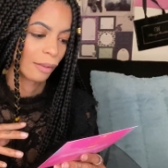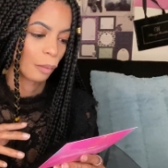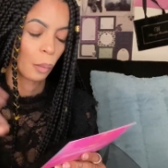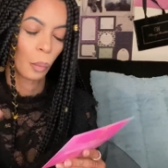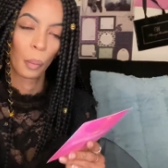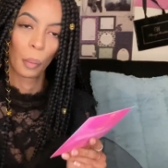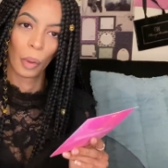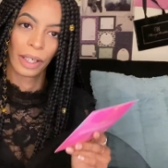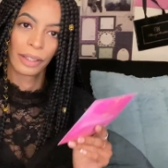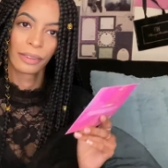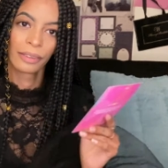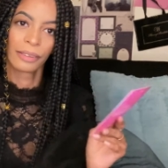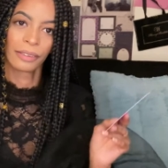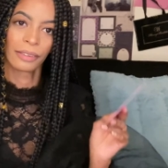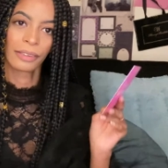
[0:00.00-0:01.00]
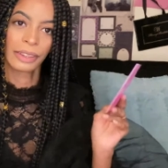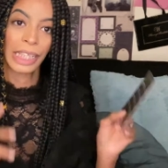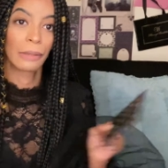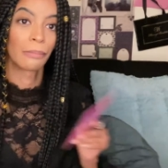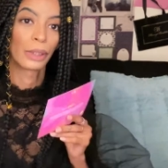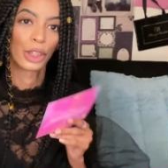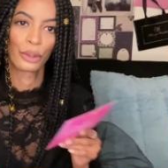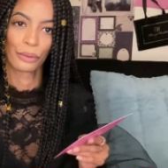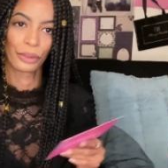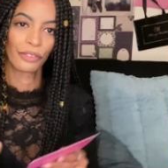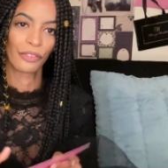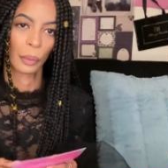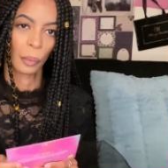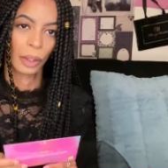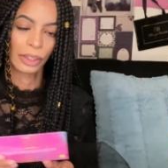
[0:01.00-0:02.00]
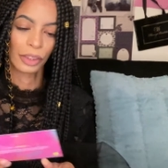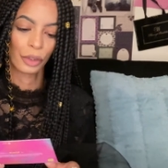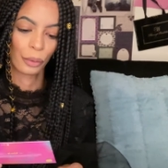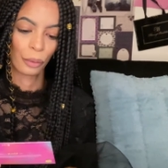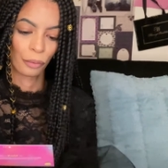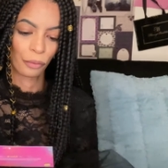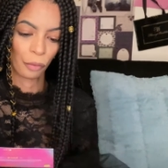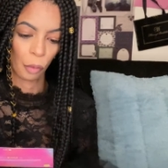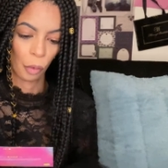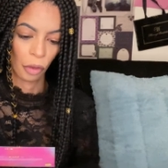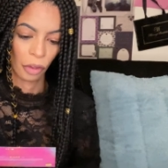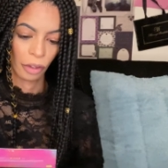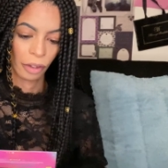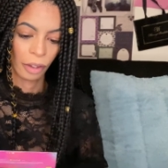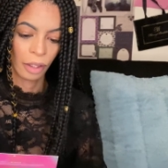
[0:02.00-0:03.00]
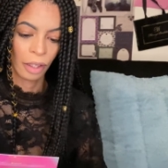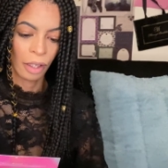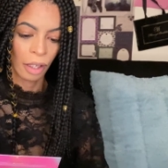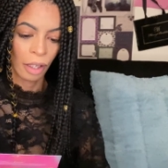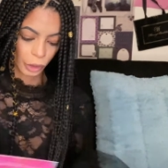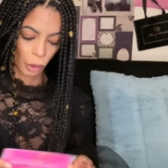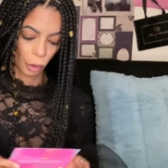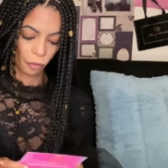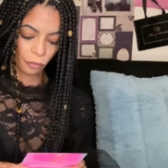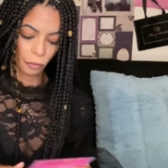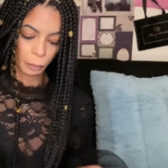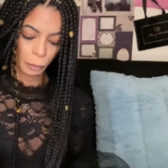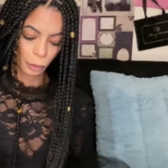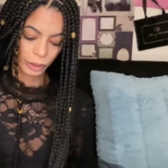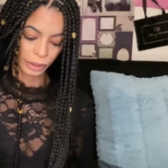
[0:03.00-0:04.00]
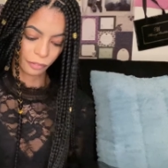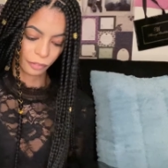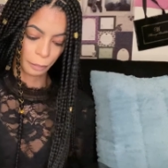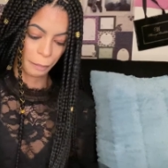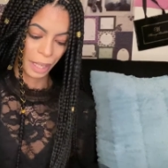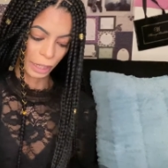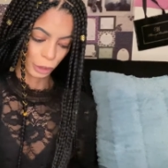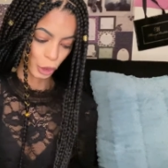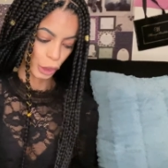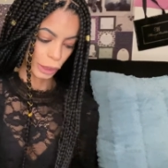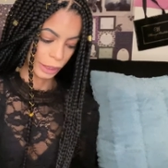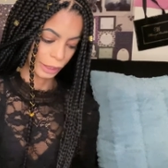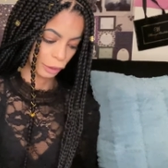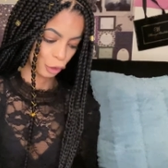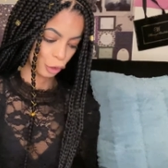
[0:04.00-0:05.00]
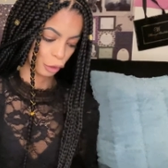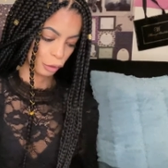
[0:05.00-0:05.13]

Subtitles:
what can be used for what. So for, you know, for most of the matte shades,